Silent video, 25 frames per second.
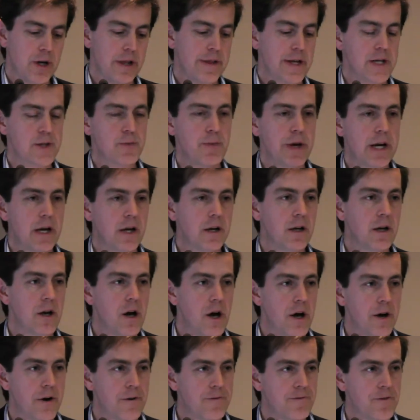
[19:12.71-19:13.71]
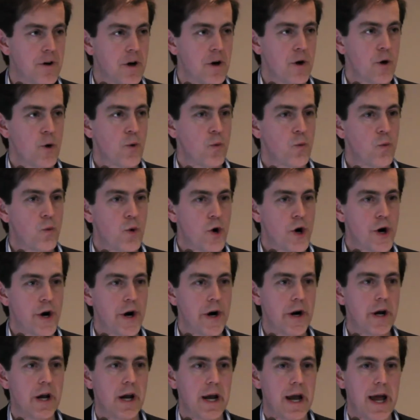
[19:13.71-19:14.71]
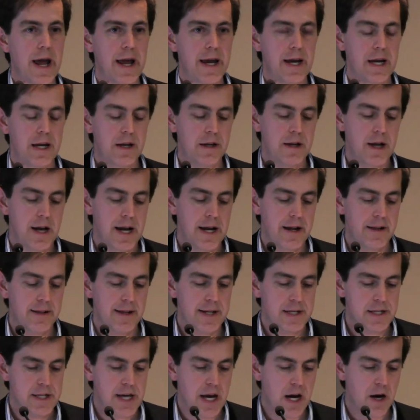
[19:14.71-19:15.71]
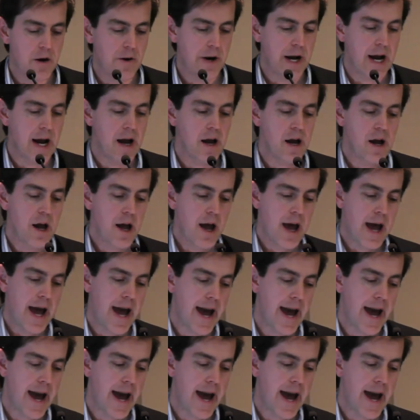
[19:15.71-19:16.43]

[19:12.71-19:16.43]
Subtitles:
and there's been a lot of work in this area,